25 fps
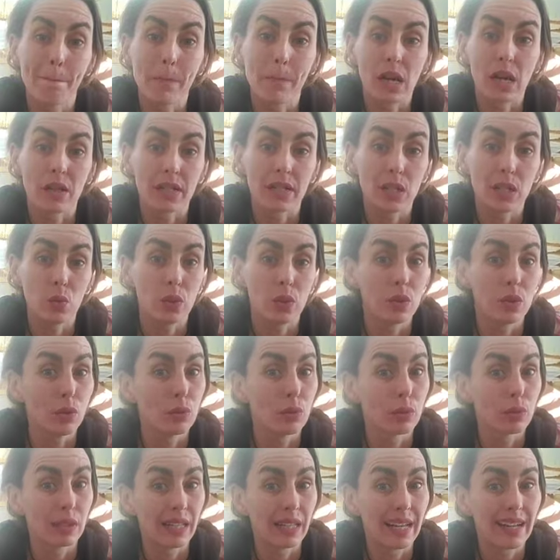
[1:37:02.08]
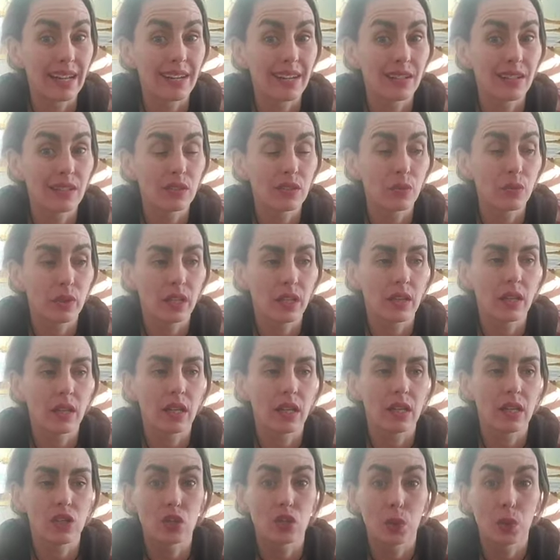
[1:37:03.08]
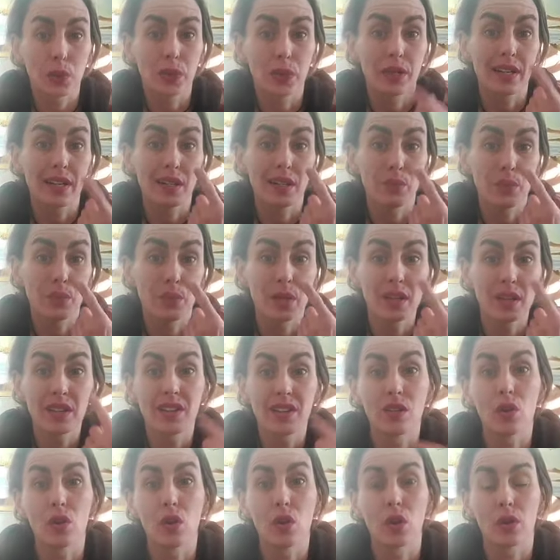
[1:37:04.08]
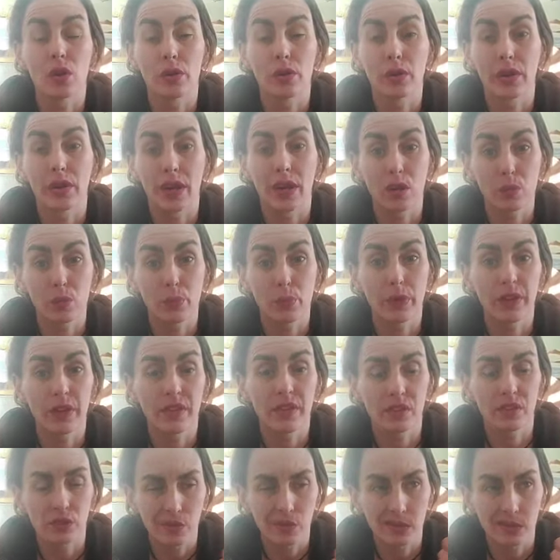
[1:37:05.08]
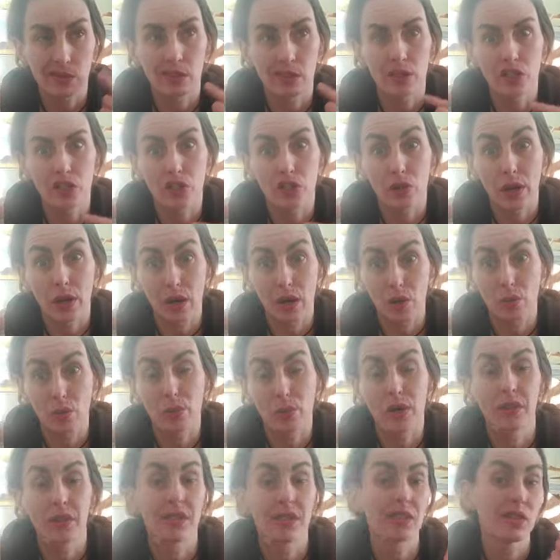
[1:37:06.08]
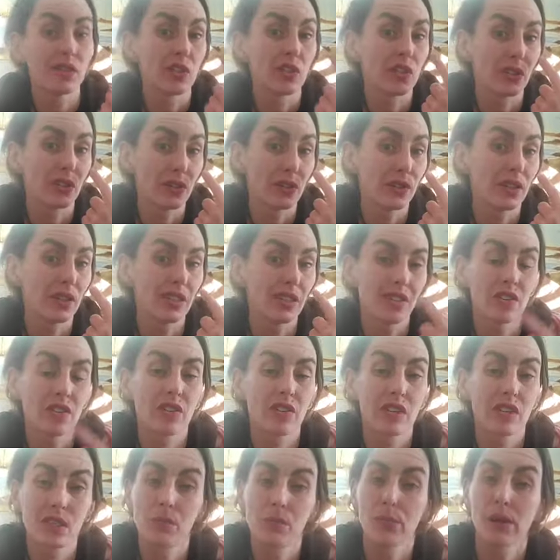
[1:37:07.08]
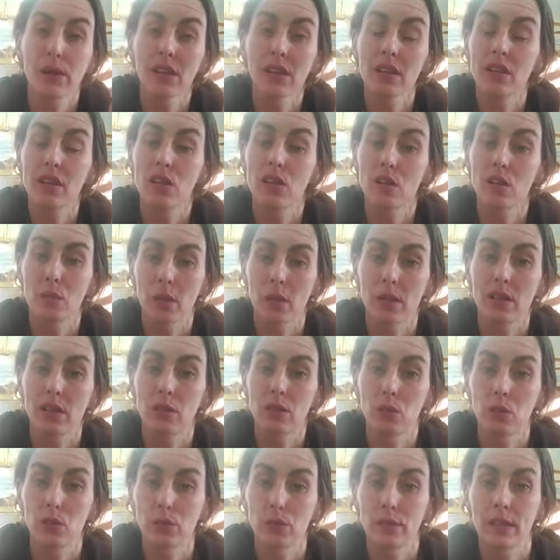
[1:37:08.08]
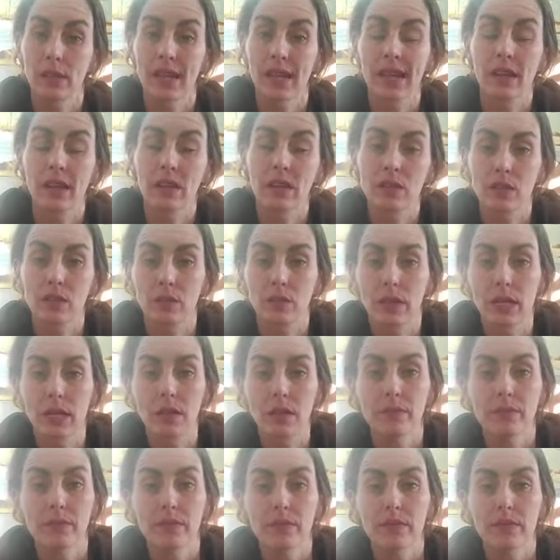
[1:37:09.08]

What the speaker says: body will relax with a shorter in-breath and a longer out-breath. So as long as your out-breath is longer than your in-breath, your body will relax. Ready?